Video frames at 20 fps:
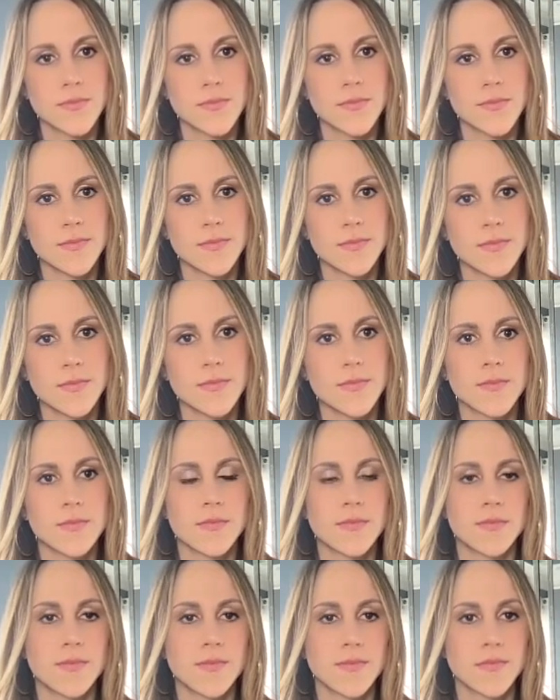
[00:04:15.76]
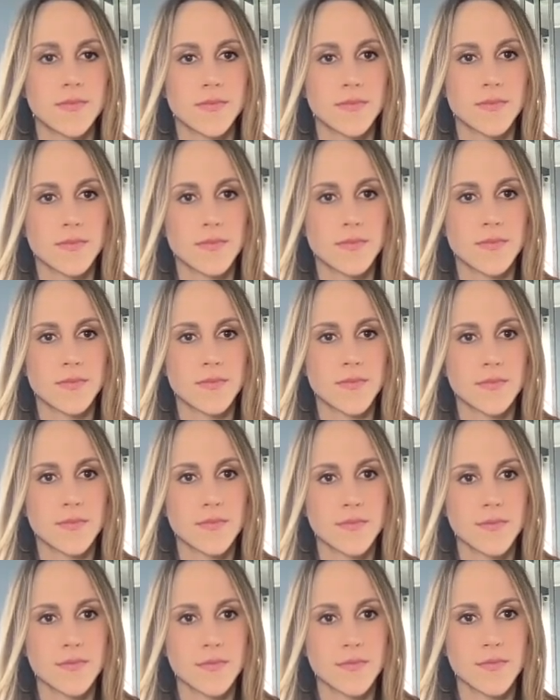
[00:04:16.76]

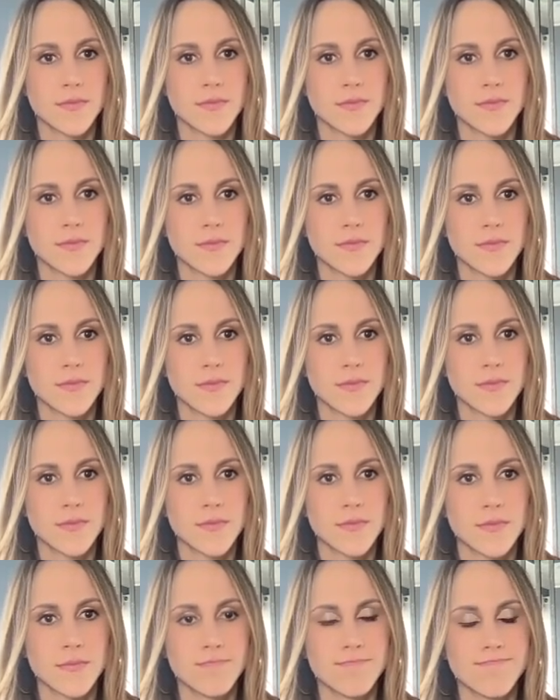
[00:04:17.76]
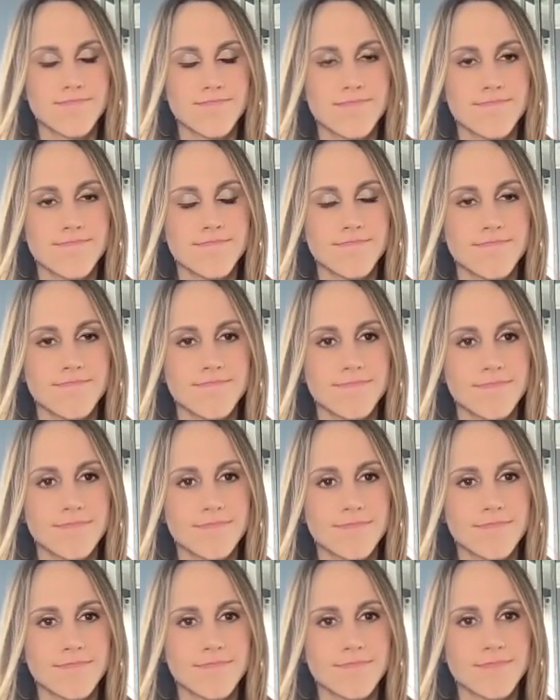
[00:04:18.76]

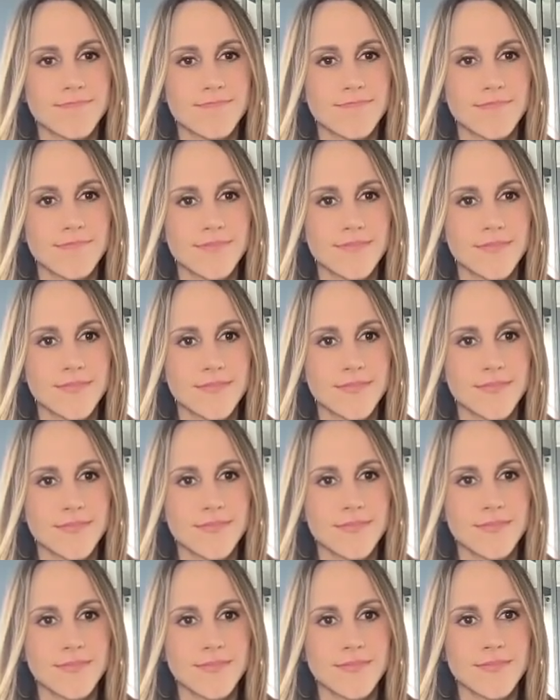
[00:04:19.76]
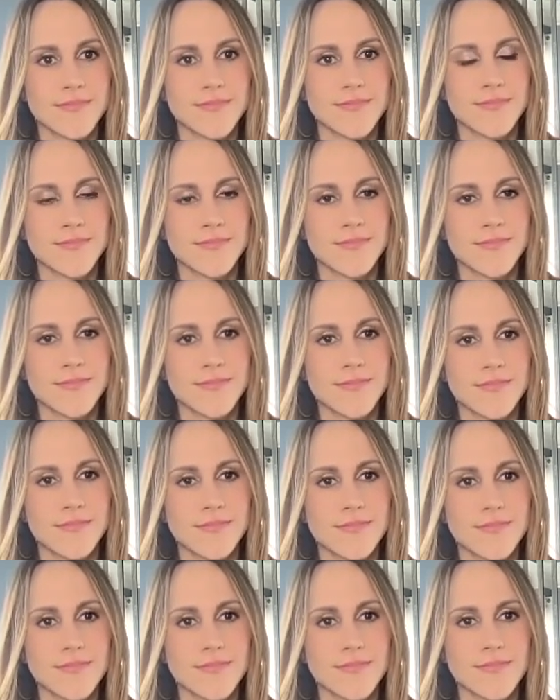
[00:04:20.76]

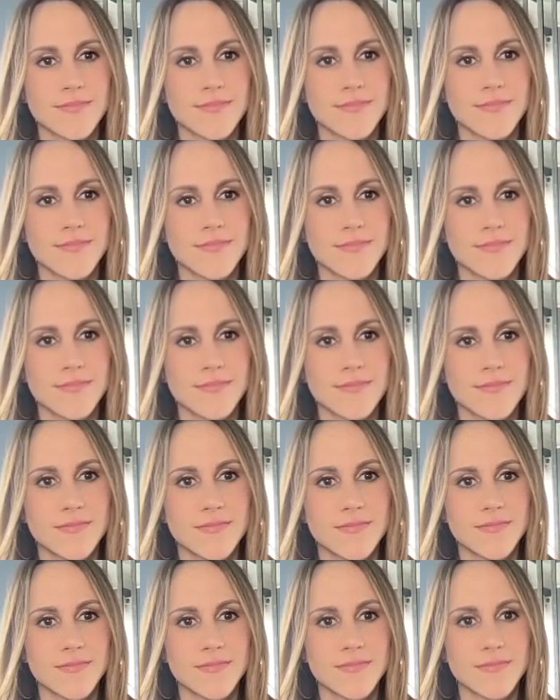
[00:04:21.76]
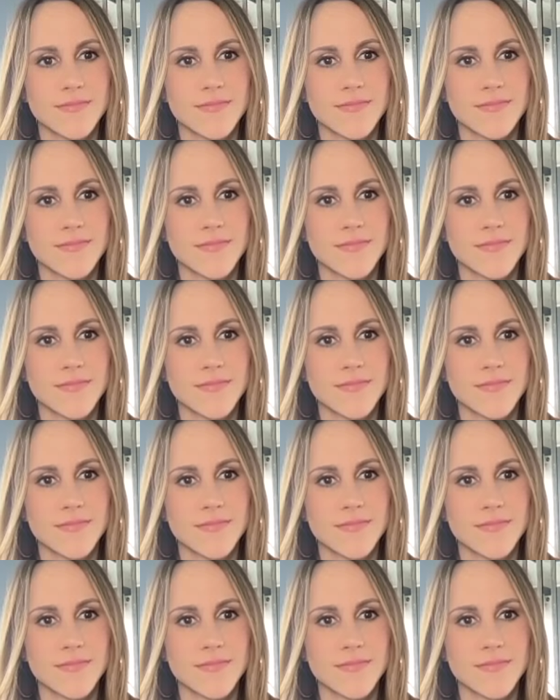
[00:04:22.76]
This person isn't speaking.